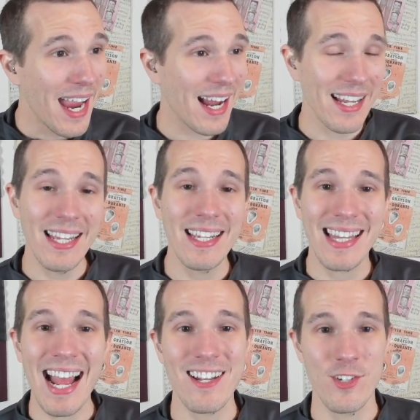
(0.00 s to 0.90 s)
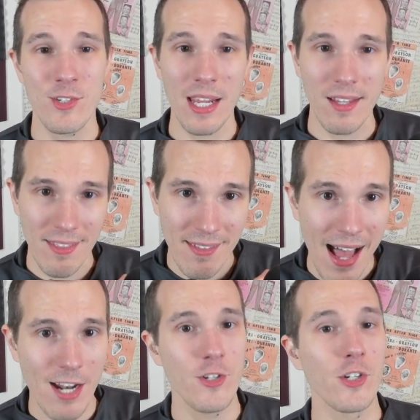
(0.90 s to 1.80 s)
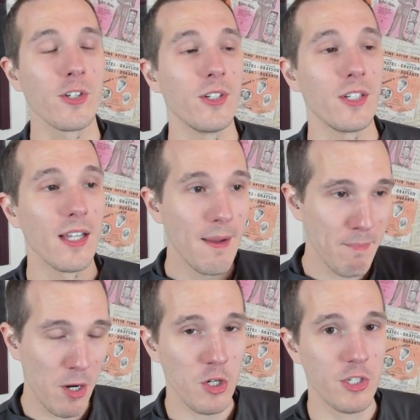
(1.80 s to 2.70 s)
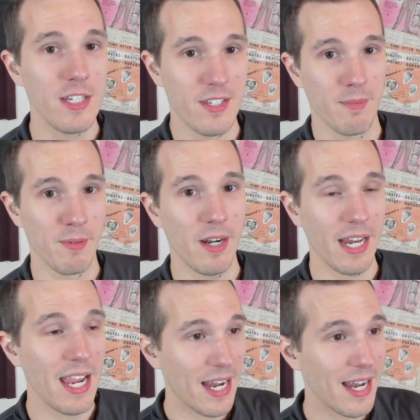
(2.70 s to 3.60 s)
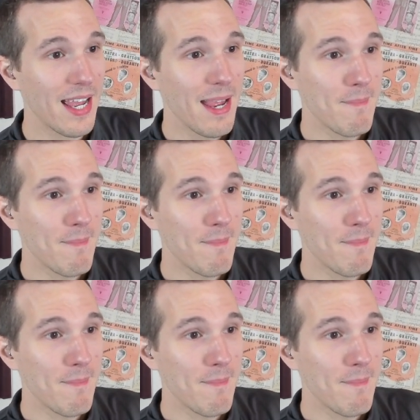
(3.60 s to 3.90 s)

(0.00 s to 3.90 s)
And I think that's just a logical person to bring in,